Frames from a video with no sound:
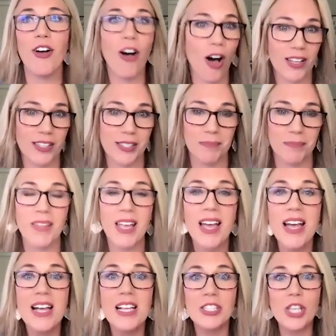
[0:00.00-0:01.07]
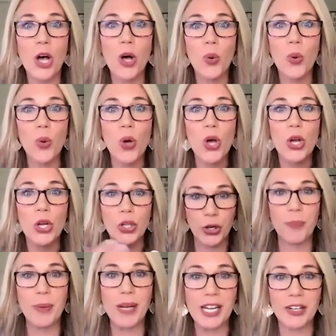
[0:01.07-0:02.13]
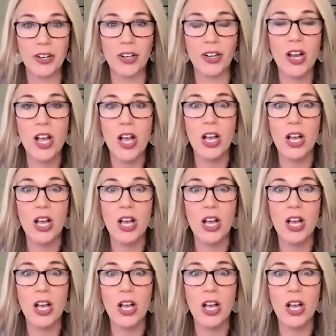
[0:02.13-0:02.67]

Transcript: awesome. So you're Peter